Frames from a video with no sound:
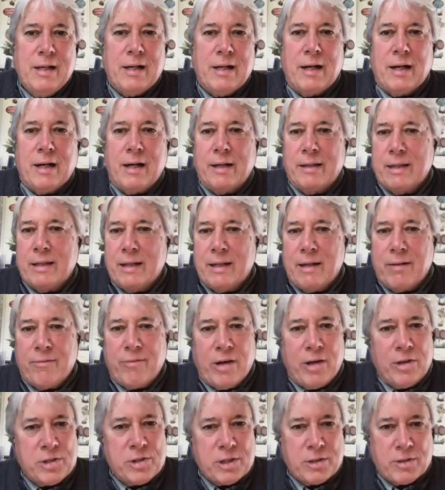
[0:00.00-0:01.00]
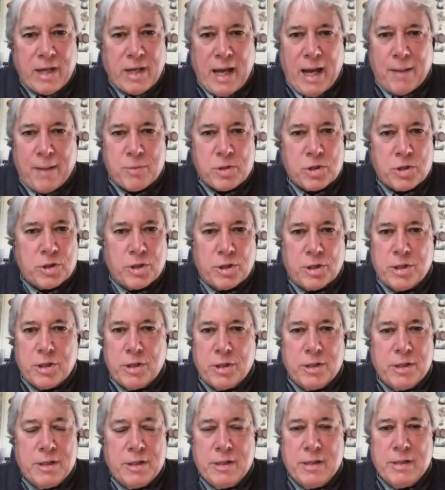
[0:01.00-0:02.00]
uh, that have also captured
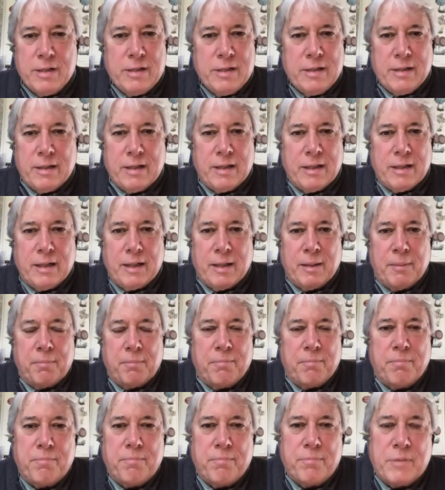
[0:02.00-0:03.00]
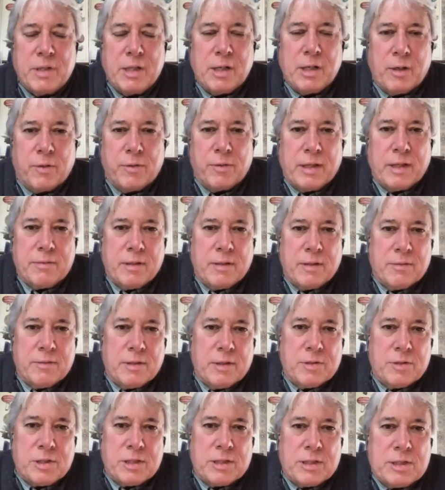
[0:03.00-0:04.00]
um, you know the, the,
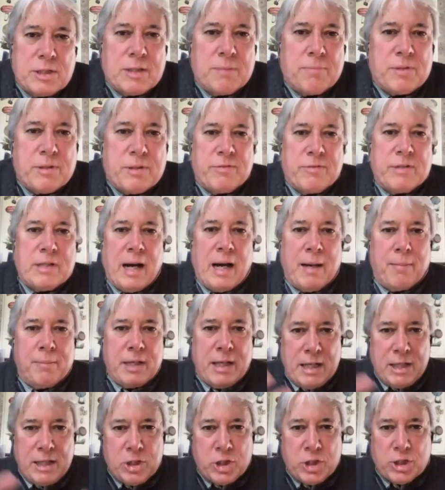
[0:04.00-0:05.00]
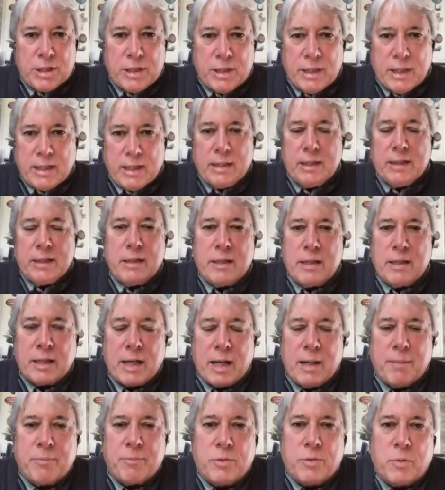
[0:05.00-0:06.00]
the systems of domination that that
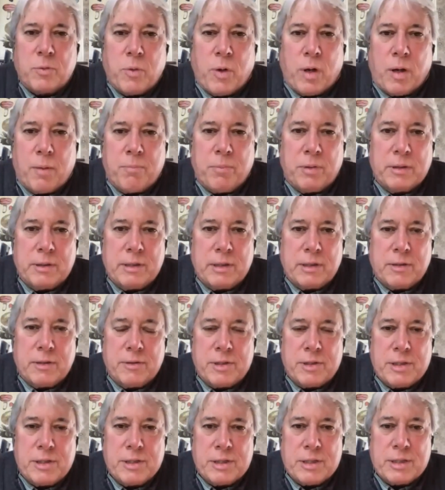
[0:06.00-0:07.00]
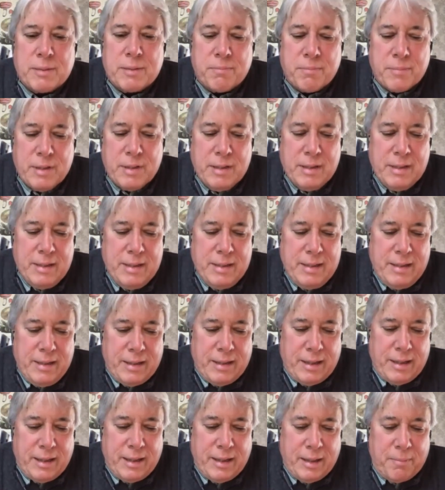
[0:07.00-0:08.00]
come through our political system.
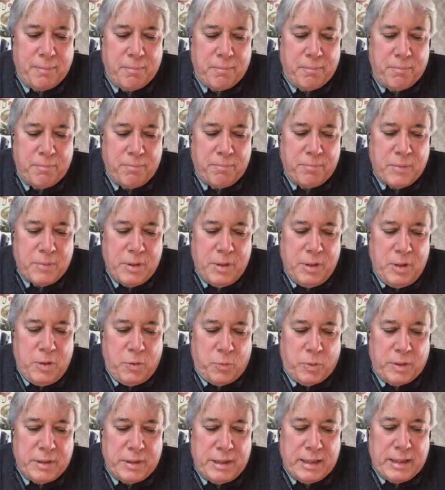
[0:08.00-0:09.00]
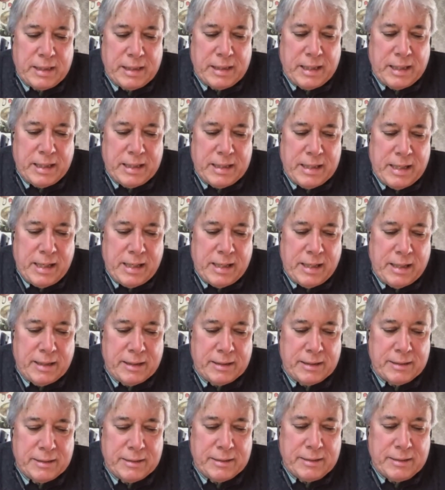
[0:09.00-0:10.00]
Um, one thing that uh,